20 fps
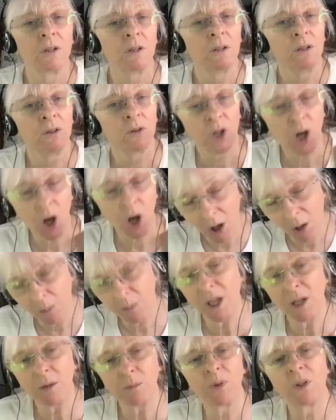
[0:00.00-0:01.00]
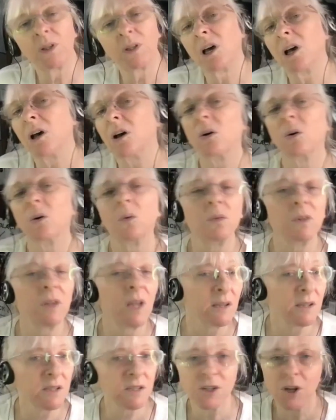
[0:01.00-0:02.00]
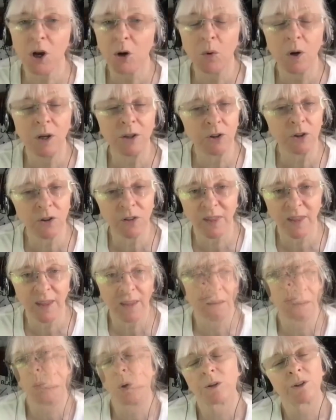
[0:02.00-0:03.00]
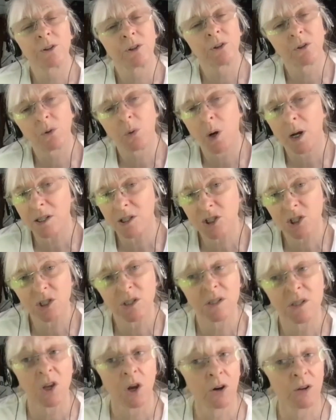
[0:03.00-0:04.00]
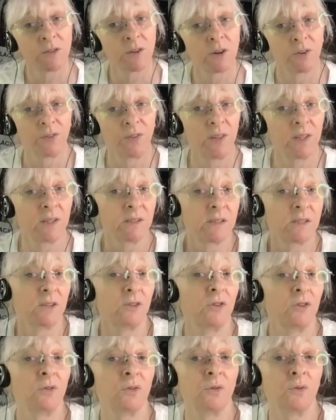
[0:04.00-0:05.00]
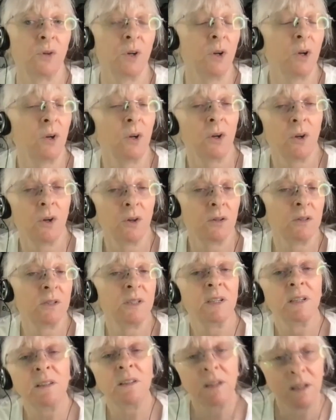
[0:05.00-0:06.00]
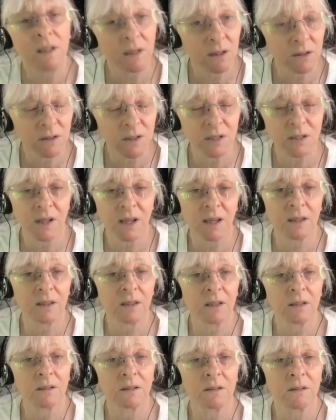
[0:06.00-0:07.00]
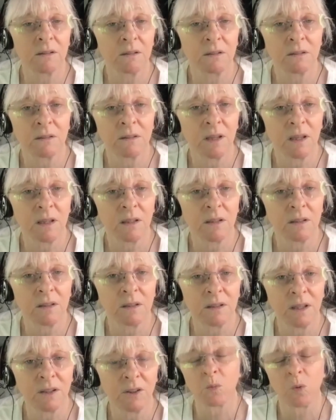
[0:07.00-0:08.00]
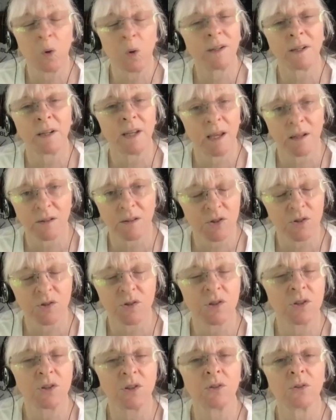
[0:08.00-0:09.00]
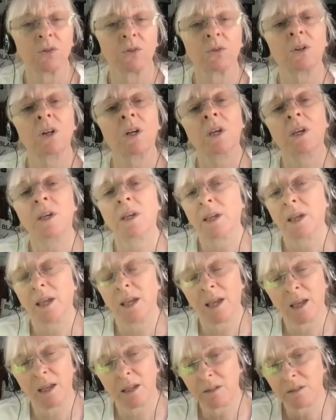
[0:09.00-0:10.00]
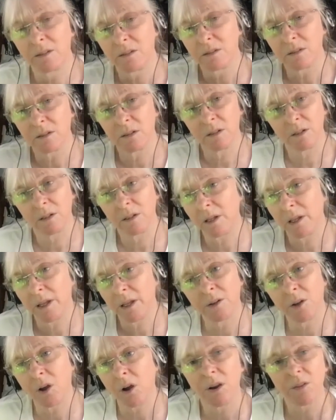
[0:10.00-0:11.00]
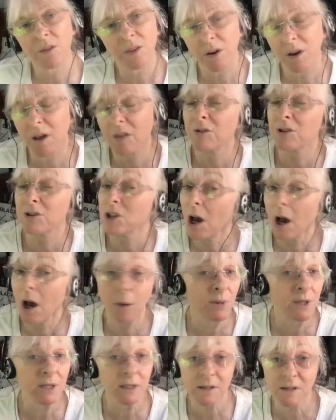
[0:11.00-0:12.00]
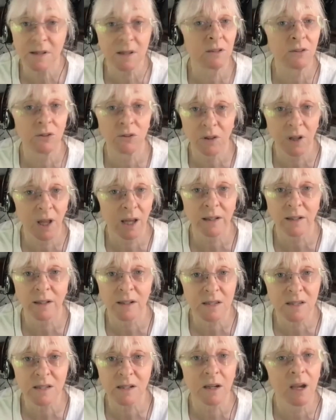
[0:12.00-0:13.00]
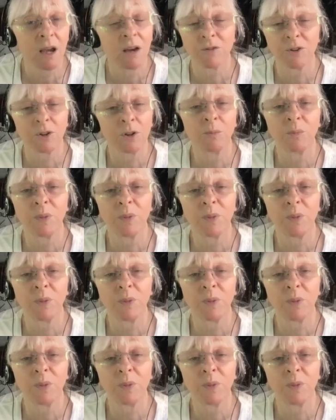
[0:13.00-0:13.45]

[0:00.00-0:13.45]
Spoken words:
You know, comment below, let us know what you think. What are your questions? Are there things that you didn't hear today that wanted answers to? And are there other topics that you'd like us to cover?